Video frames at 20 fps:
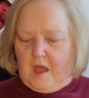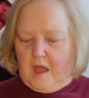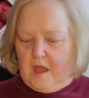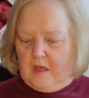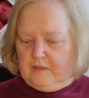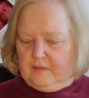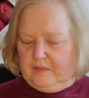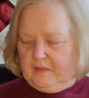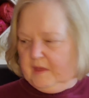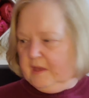
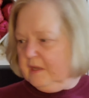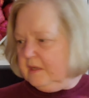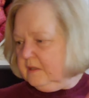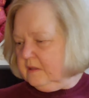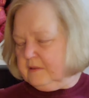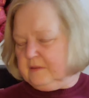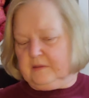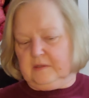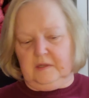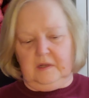And then
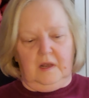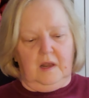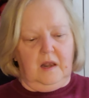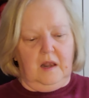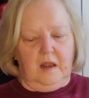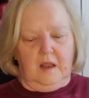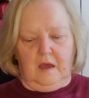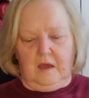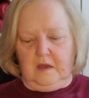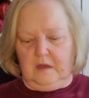the
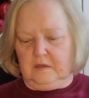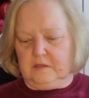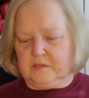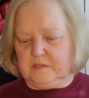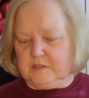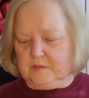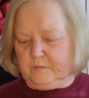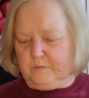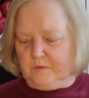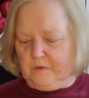
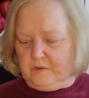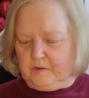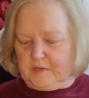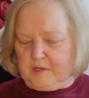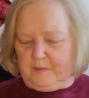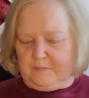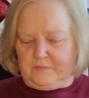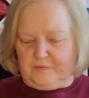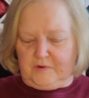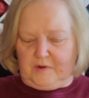last work
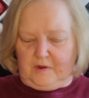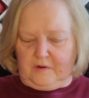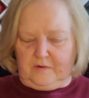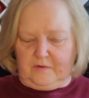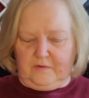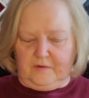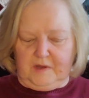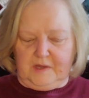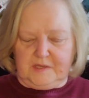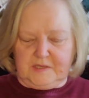in
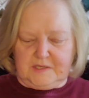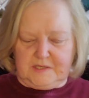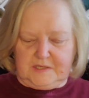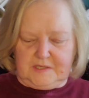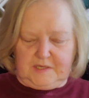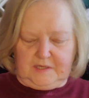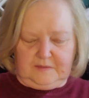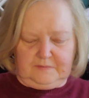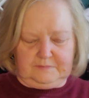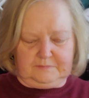progress,